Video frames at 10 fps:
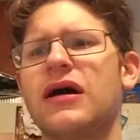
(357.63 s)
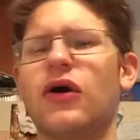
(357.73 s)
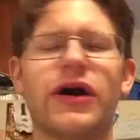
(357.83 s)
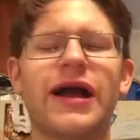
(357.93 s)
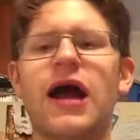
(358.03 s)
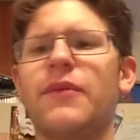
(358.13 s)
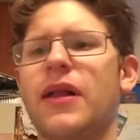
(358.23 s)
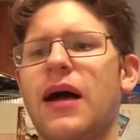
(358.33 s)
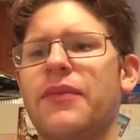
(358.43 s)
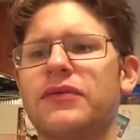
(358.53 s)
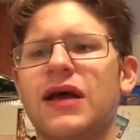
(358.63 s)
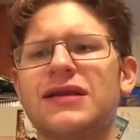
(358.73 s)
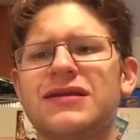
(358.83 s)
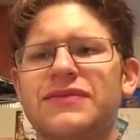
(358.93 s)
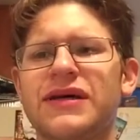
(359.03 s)
Or a caramel apple.
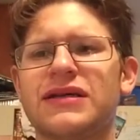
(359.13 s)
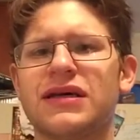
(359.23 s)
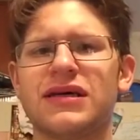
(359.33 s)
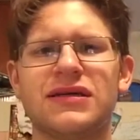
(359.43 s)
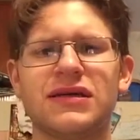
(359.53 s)
Not to me, it does.